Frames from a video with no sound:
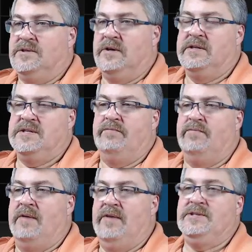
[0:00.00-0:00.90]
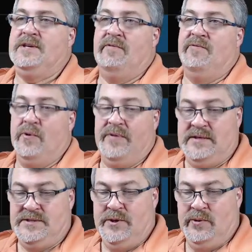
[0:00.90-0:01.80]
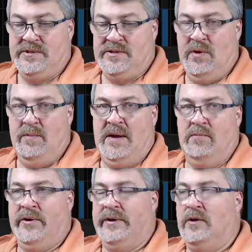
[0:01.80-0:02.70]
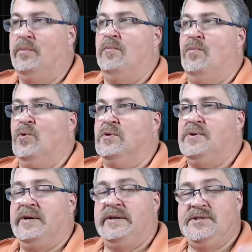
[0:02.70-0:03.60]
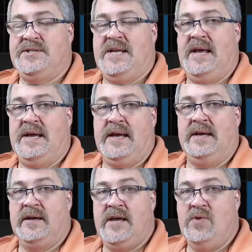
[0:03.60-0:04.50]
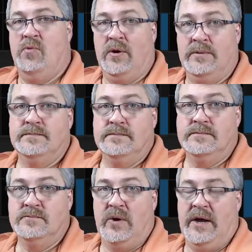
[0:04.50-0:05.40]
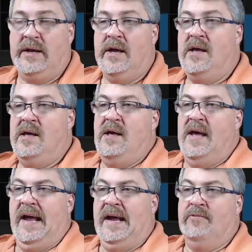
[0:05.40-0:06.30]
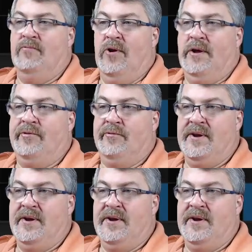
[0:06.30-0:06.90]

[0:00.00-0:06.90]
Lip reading: So because I've actually got 4,000 tokens, I went back and bought a little bit more so I could stake a keyword, okay, and run 3